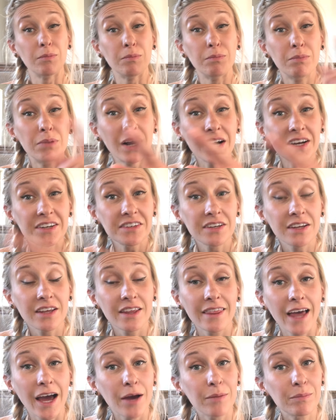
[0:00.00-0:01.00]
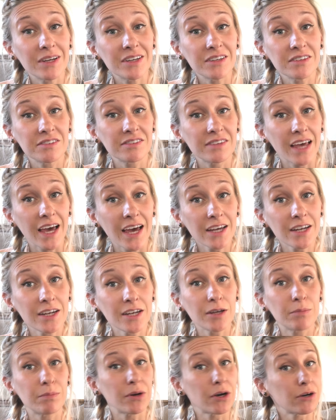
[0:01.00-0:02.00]
But that being said,
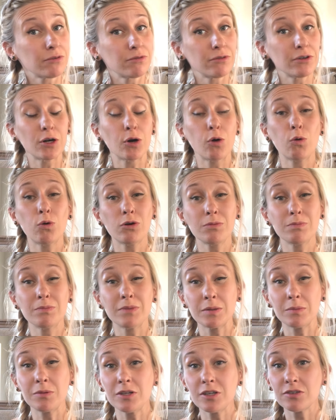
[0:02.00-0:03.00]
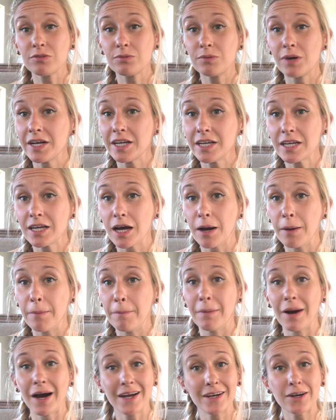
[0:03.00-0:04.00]
barefoot or minimalist running
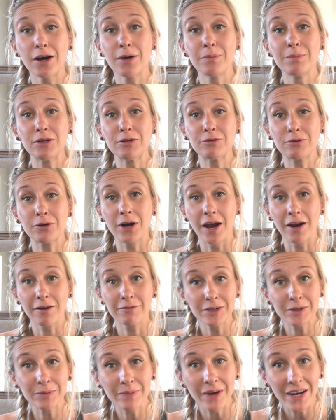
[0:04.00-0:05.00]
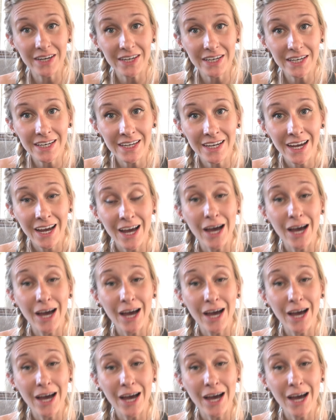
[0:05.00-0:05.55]
might not be for everybody.